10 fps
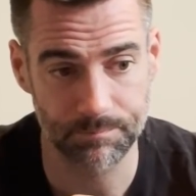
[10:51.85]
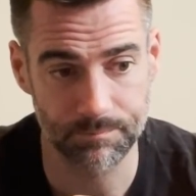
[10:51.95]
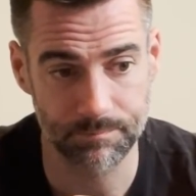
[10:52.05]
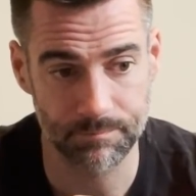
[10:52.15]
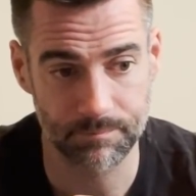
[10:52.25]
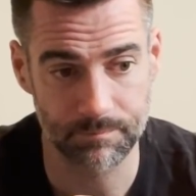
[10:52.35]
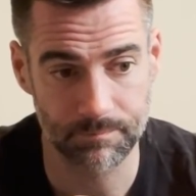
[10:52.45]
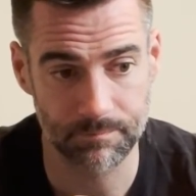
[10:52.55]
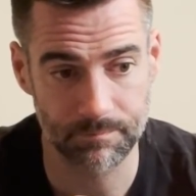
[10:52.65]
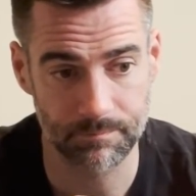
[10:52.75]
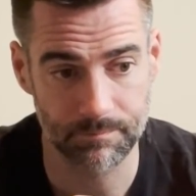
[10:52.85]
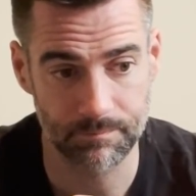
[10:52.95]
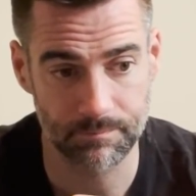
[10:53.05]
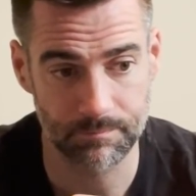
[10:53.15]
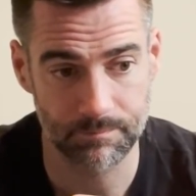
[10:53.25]

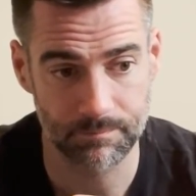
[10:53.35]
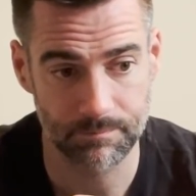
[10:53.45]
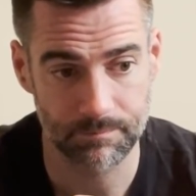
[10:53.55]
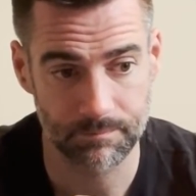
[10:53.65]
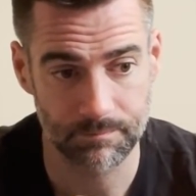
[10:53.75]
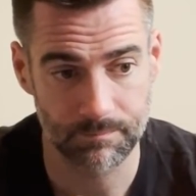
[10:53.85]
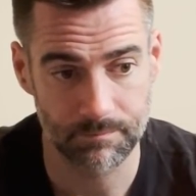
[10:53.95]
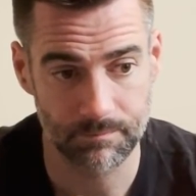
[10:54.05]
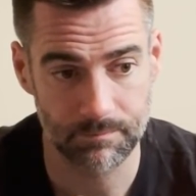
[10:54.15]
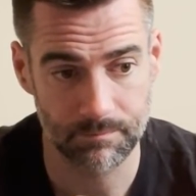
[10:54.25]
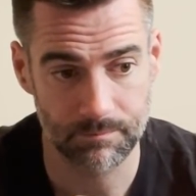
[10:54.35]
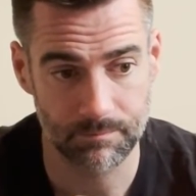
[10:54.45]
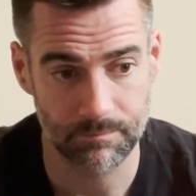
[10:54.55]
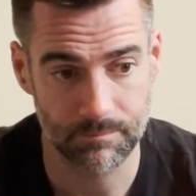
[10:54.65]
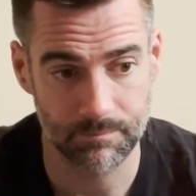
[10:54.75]

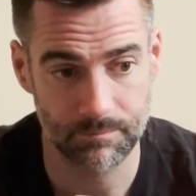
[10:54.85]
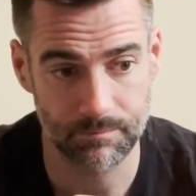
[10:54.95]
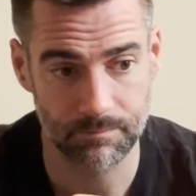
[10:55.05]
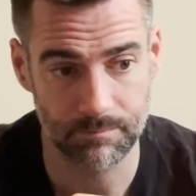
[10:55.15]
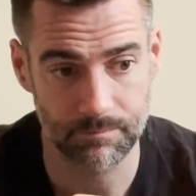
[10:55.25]
Nothing is said.